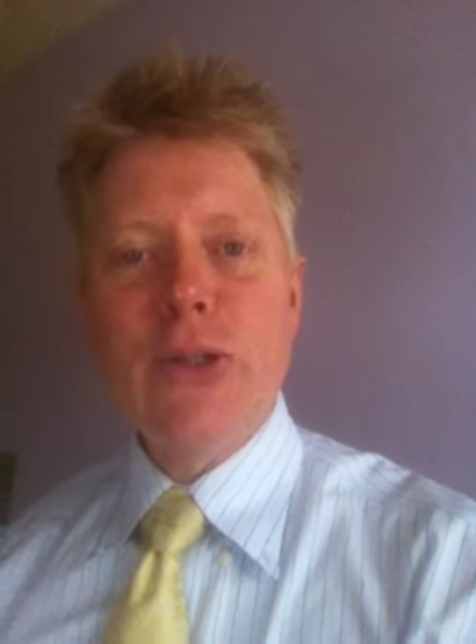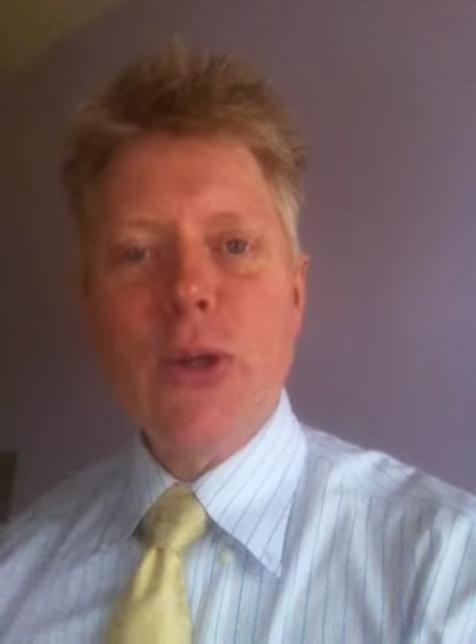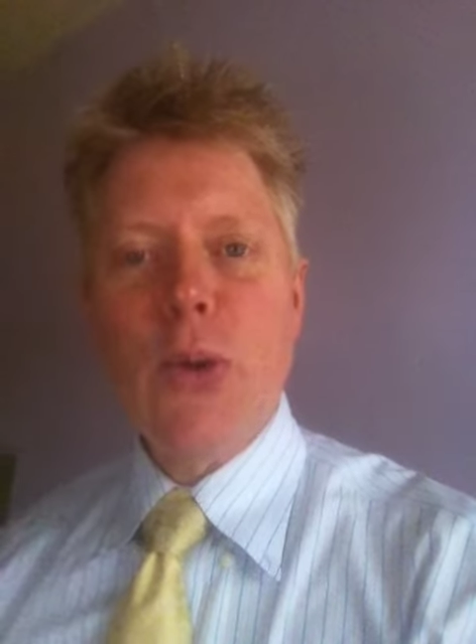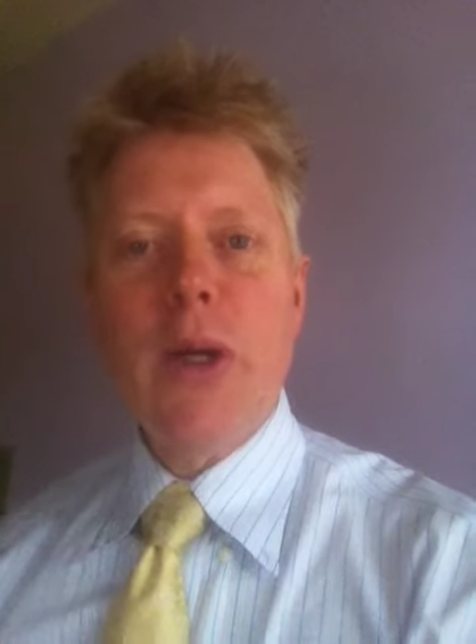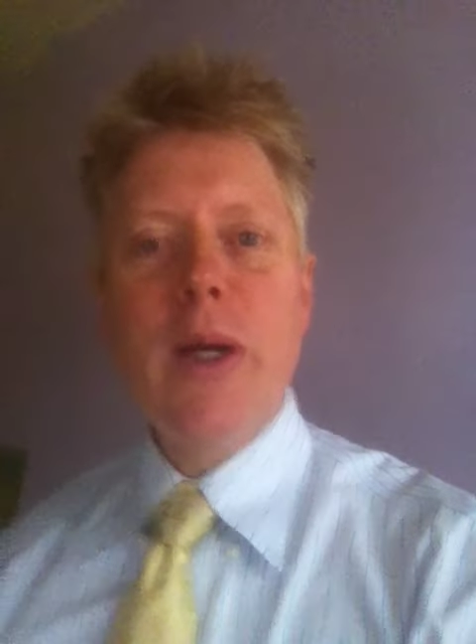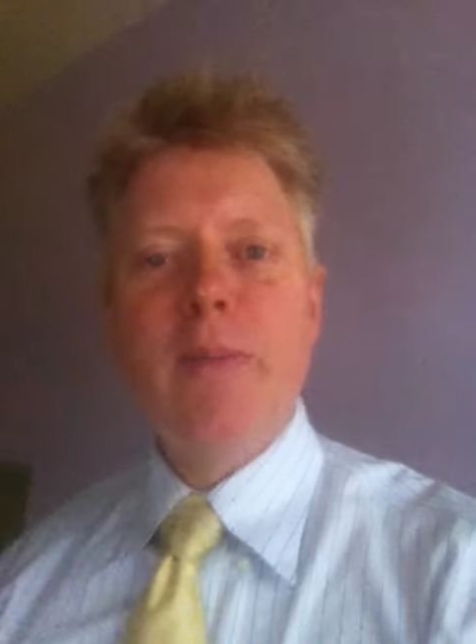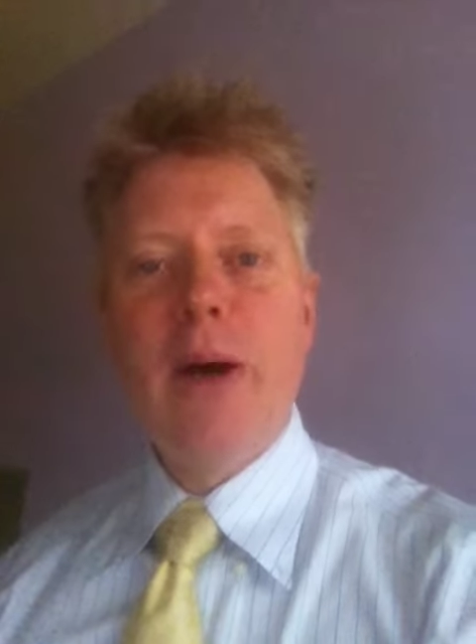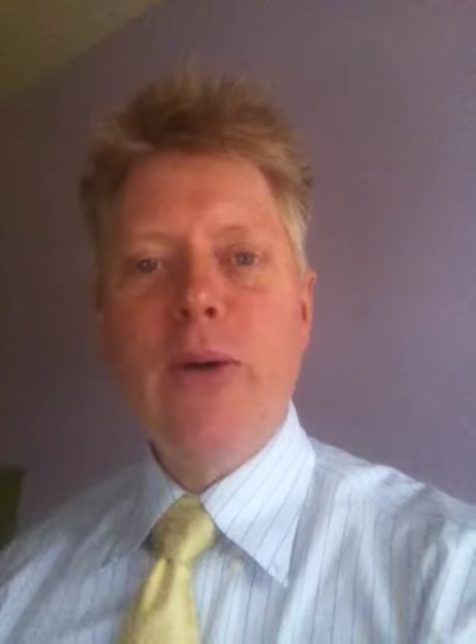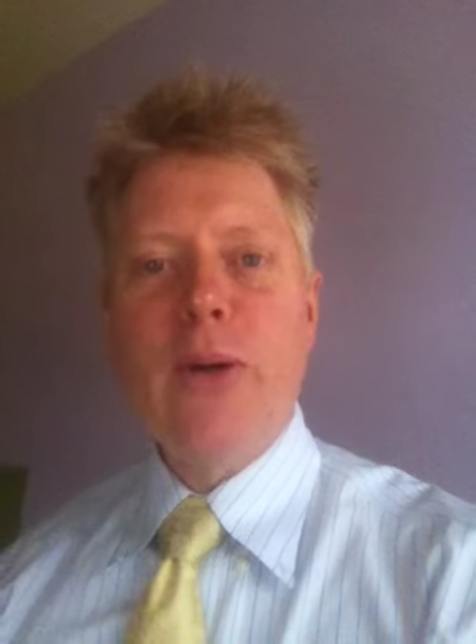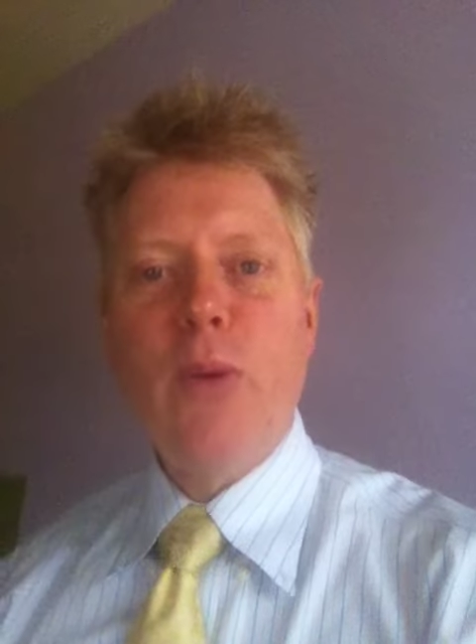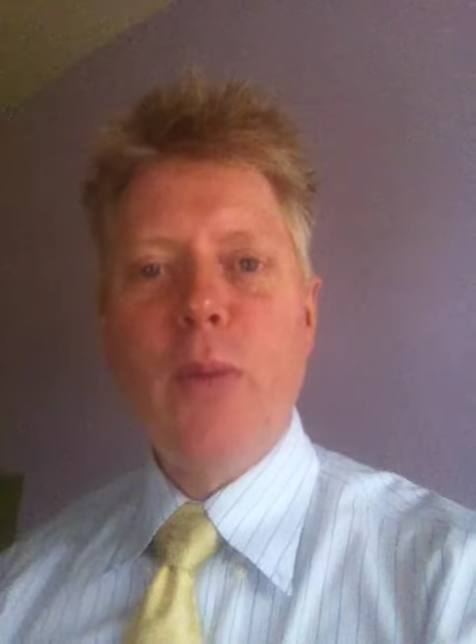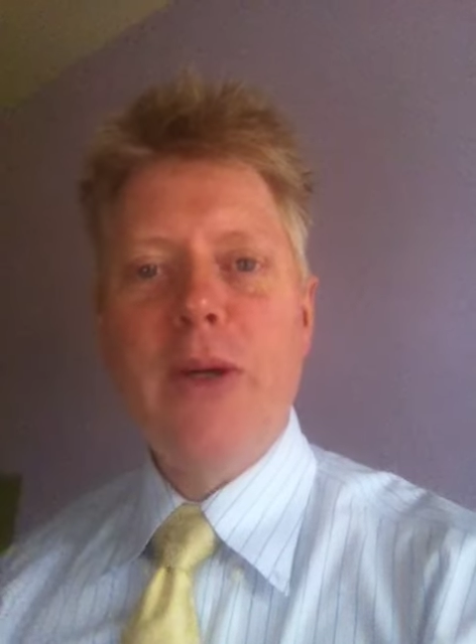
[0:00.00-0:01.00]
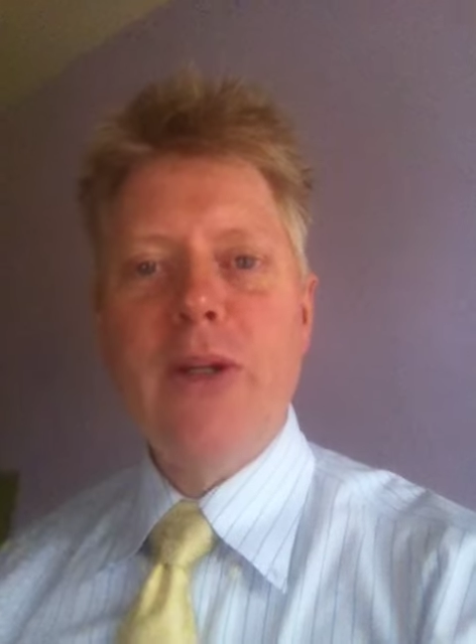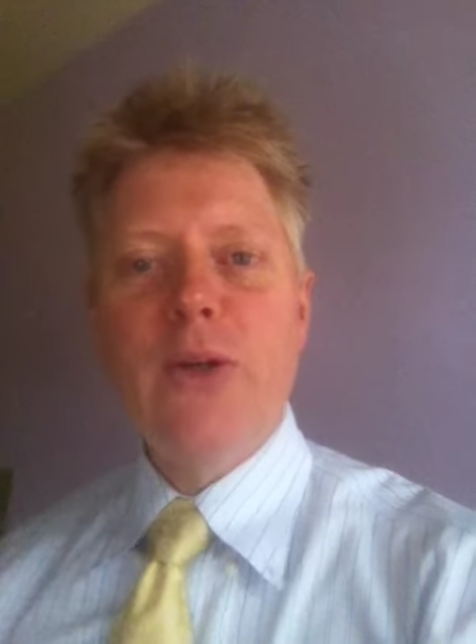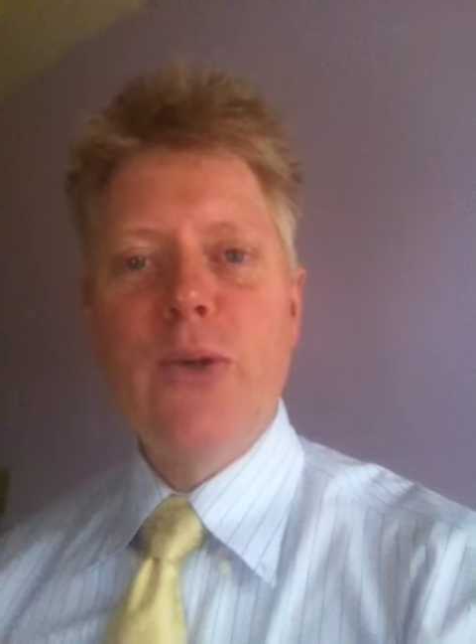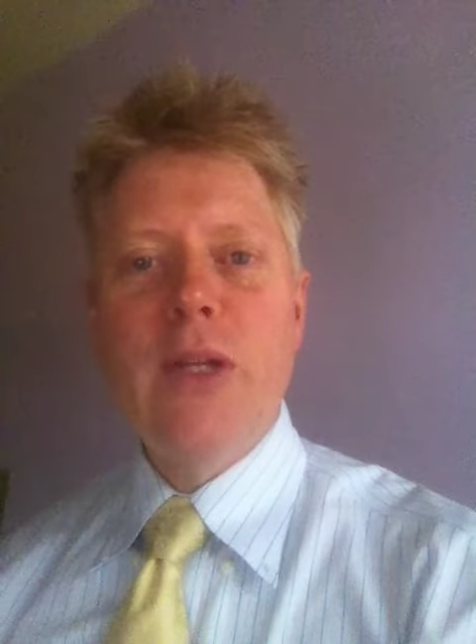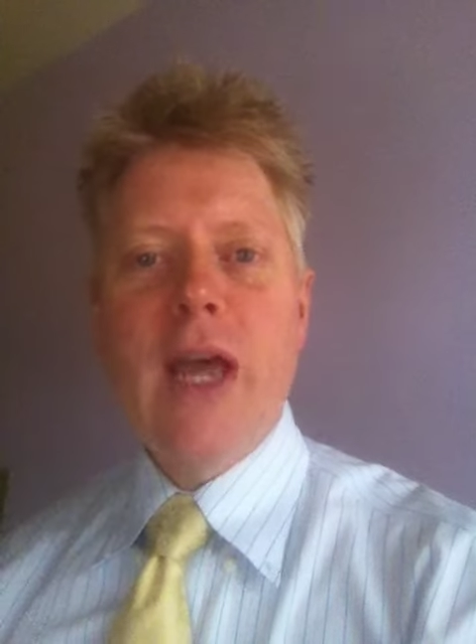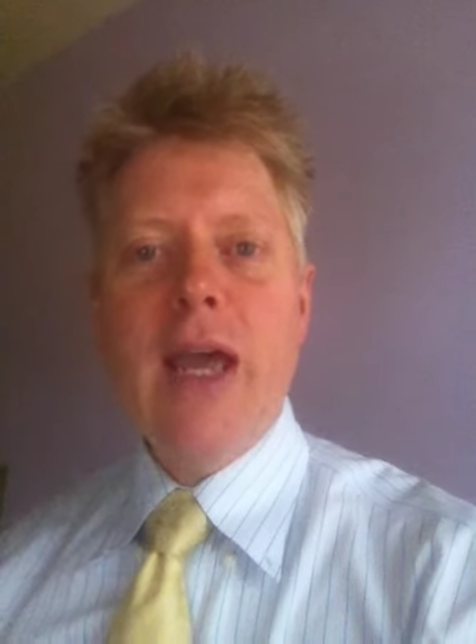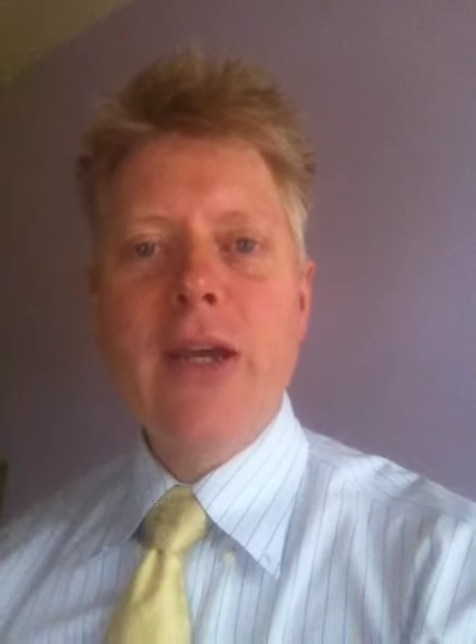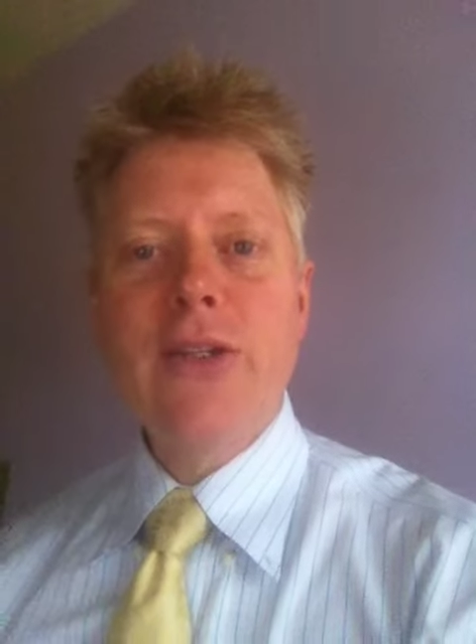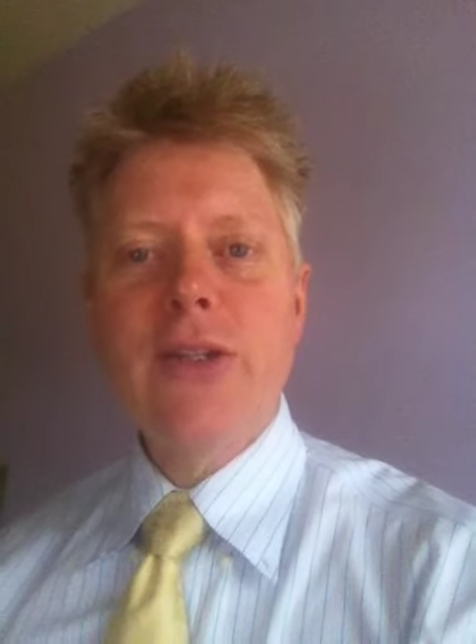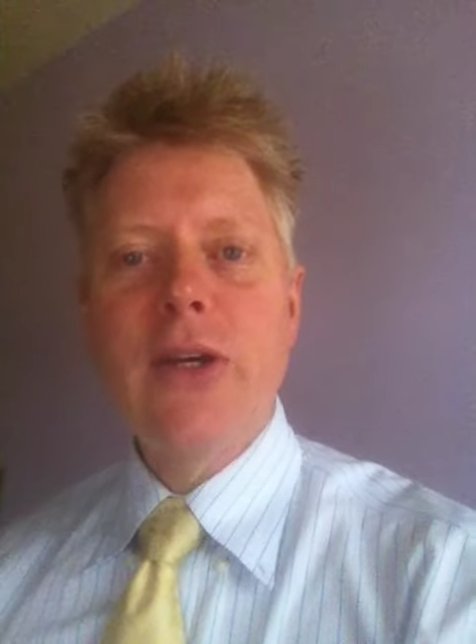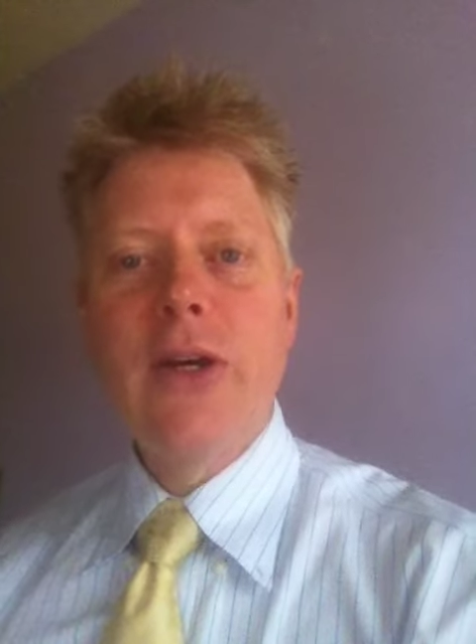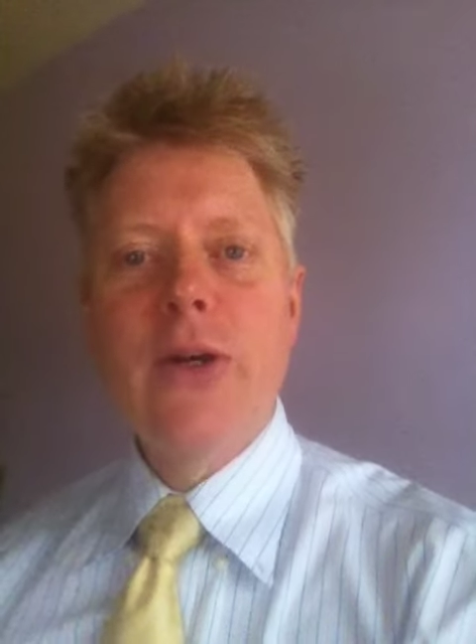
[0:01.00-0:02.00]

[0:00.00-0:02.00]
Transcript: story about a woman who takes